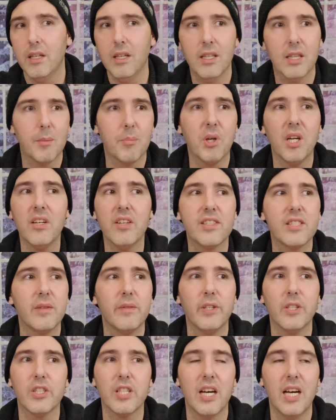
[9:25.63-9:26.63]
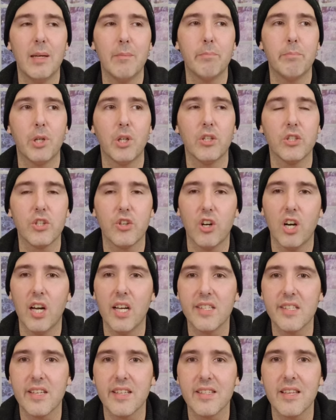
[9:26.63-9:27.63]
The products of your time burned
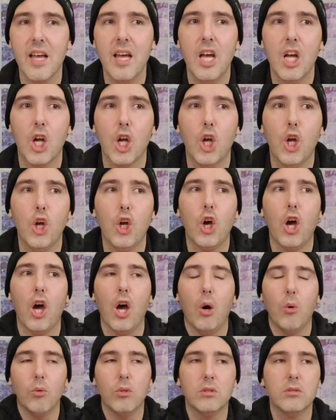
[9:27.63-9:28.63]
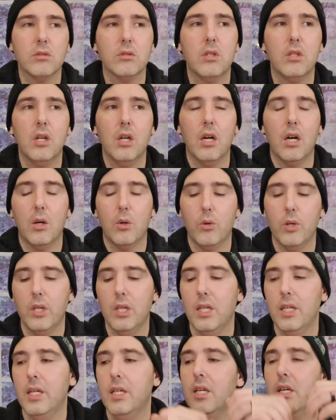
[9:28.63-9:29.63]
crosses. Go go.
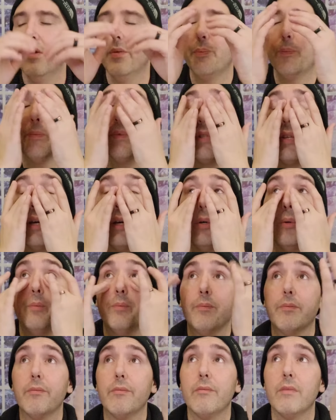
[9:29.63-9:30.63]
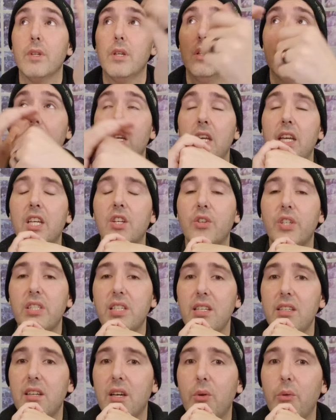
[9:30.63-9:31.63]
So ignorant
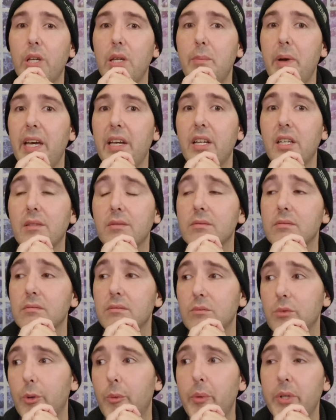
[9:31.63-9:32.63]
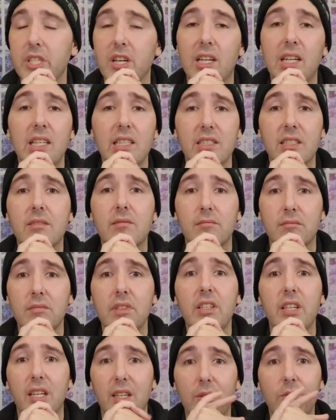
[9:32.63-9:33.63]
didn't know any better. Well, we talked, and
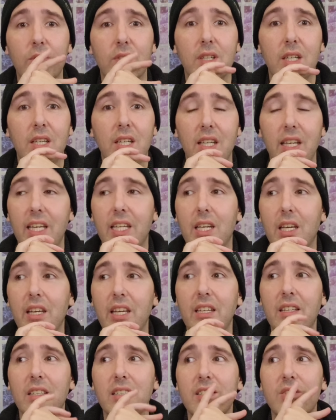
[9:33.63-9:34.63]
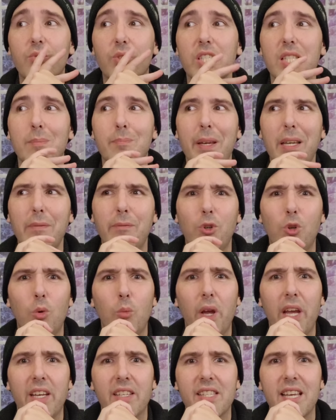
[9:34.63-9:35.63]
you know, in in as respectful
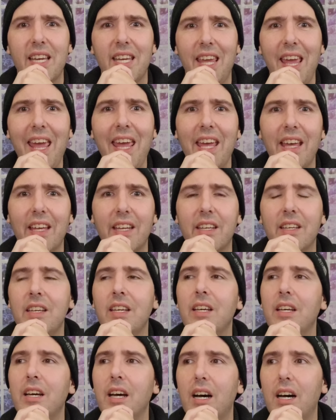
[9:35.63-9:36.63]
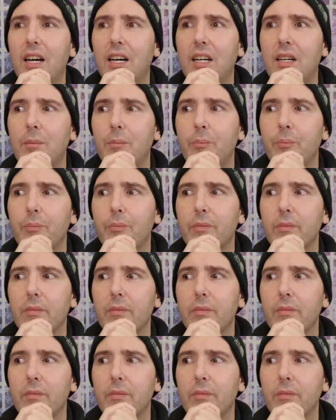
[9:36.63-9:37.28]
way as I can. Um,